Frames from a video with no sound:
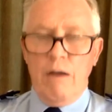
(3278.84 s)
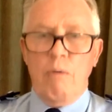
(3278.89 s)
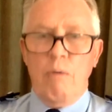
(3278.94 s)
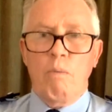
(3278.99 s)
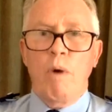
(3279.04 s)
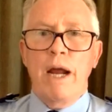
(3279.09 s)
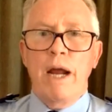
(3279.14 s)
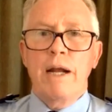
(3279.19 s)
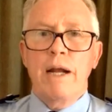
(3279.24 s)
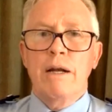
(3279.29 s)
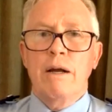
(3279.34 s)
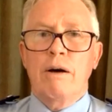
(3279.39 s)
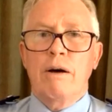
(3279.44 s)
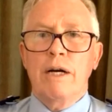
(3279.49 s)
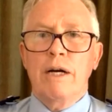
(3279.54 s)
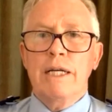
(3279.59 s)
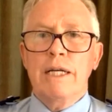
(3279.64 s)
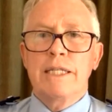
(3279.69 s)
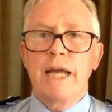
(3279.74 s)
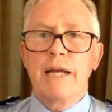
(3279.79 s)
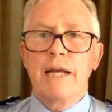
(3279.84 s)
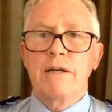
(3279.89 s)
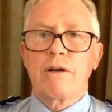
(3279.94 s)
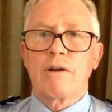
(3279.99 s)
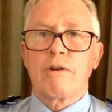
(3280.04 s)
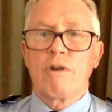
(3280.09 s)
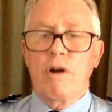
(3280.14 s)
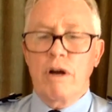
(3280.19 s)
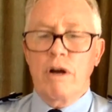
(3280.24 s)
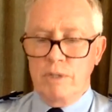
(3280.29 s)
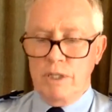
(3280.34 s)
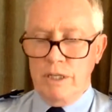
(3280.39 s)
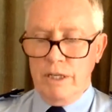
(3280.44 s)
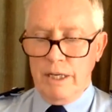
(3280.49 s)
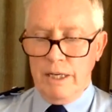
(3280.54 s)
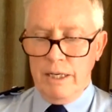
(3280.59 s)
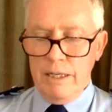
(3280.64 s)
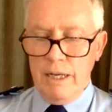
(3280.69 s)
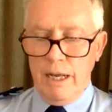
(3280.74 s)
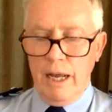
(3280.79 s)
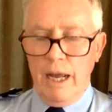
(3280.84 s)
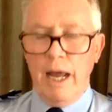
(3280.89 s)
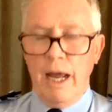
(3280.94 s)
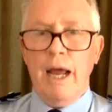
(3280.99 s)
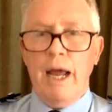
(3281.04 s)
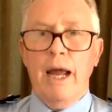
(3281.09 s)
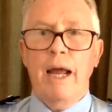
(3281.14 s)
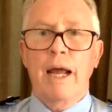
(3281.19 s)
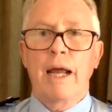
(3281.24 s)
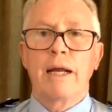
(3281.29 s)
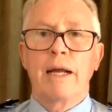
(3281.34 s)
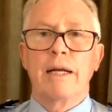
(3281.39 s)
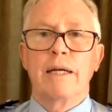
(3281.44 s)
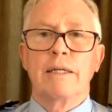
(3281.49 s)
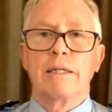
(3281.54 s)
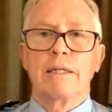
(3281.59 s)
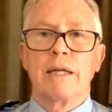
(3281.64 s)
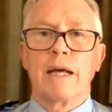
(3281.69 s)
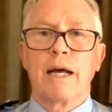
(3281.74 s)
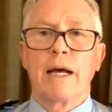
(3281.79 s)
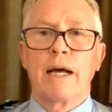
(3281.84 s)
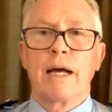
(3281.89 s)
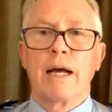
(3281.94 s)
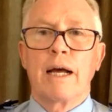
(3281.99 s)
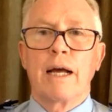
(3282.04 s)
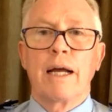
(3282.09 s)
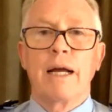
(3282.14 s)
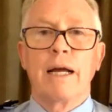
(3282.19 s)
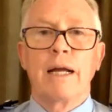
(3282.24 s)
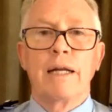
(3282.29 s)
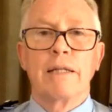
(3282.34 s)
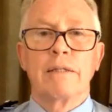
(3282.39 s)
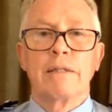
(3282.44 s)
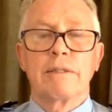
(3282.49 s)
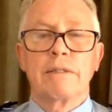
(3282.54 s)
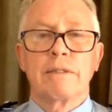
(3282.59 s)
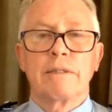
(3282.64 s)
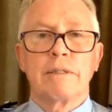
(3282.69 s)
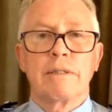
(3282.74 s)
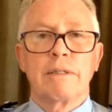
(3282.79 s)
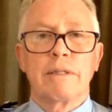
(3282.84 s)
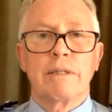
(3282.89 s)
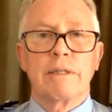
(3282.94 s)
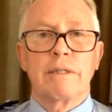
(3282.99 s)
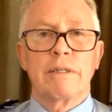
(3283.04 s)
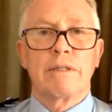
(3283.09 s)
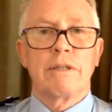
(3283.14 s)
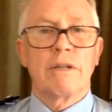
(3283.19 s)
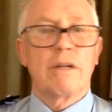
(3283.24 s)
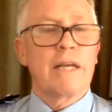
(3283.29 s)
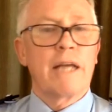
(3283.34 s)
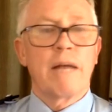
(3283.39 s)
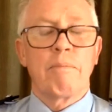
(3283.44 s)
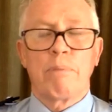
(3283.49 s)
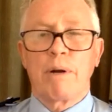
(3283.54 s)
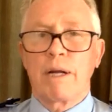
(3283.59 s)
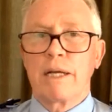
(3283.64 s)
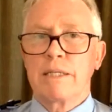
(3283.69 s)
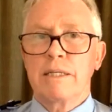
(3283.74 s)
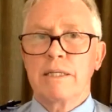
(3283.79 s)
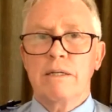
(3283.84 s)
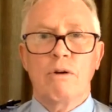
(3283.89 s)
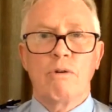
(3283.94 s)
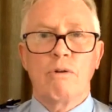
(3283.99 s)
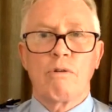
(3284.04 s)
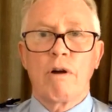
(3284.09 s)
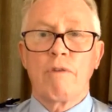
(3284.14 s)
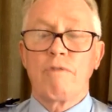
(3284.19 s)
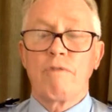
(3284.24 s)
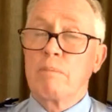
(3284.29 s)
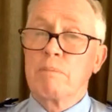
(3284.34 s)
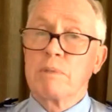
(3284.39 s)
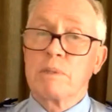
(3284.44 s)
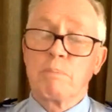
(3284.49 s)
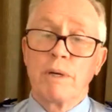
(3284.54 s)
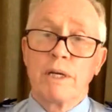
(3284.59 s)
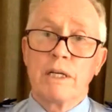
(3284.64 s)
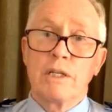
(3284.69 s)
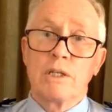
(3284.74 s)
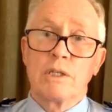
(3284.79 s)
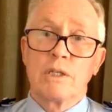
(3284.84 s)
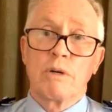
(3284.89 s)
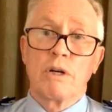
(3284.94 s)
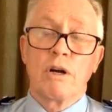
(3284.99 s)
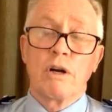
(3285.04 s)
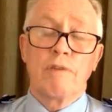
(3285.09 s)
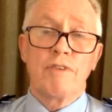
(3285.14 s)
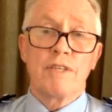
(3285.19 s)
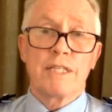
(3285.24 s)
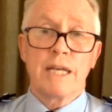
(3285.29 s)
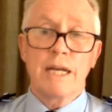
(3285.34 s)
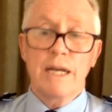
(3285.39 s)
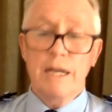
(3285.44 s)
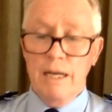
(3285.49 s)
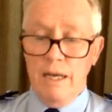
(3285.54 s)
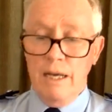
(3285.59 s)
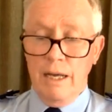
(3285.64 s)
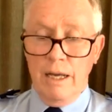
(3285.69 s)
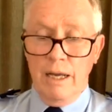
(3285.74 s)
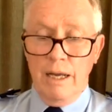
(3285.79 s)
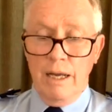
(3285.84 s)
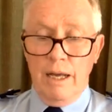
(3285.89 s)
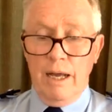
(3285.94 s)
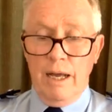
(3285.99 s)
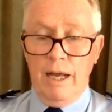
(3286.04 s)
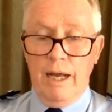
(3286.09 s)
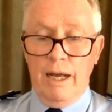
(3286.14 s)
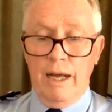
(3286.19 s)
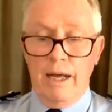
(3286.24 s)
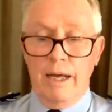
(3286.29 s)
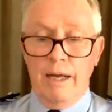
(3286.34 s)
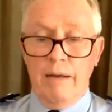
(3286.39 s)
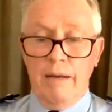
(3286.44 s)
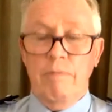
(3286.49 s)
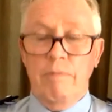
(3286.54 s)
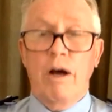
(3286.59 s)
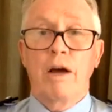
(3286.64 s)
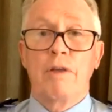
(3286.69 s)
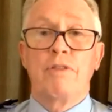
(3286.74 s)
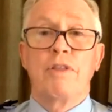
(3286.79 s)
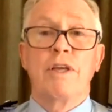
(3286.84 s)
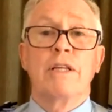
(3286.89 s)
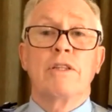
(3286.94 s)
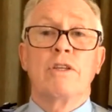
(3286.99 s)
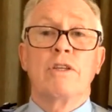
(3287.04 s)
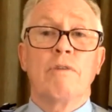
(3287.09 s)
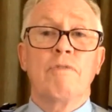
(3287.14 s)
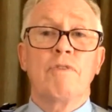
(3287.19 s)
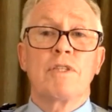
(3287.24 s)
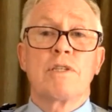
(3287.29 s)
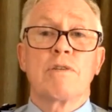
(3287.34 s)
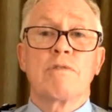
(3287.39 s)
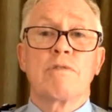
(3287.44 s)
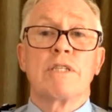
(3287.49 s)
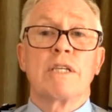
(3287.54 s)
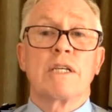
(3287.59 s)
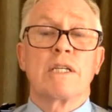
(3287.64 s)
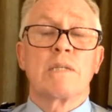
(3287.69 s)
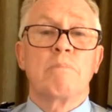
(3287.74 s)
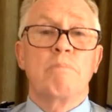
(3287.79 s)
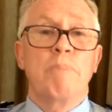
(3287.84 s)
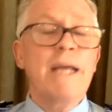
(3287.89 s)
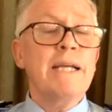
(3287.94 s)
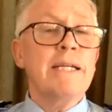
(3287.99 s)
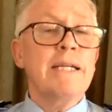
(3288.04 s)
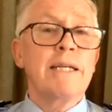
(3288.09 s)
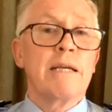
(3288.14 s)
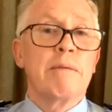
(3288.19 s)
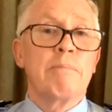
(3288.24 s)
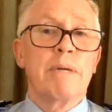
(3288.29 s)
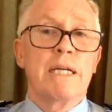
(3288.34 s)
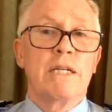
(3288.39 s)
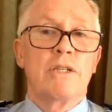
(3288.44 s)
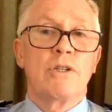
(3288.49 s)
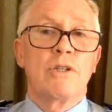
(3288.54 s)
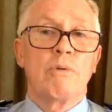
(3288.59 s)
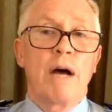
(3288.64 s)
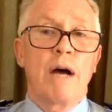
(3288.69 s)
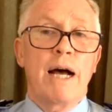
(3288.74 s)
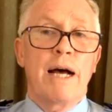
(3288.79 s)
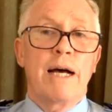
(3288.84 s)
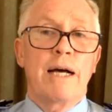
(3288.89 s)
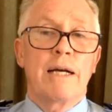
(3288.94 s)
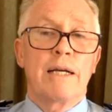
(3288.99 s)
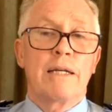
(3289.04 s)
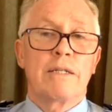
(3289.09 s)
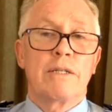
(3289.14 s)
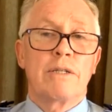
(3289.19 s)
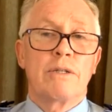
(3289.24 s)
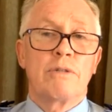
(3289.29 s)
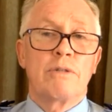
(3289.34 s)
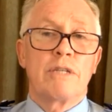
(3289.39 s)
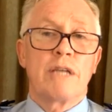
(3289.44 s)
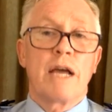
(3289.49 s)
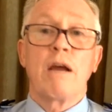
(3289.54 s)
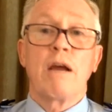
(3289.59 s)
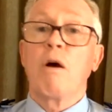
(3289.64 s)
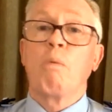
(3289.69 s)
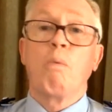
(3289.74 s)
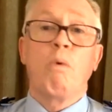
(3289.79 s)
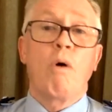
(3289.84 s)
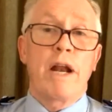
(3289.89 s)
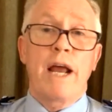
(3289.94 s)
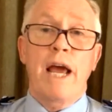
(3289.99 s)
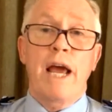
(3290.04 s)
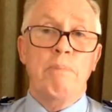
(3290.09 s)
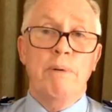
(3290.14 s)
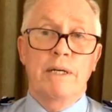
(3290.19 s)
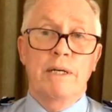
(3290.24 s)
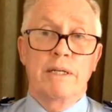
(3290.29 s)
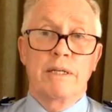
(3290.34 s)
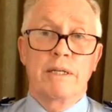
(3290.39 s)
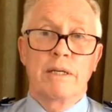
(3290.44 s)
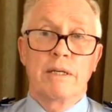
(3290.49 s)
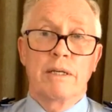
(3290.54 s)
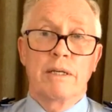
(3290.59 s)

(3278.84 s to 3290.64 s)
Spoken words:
When I attend a crime scene and it's certainly unpleasant, or if I'm speaking to an officer, I think the officer is expecting me to say what happened.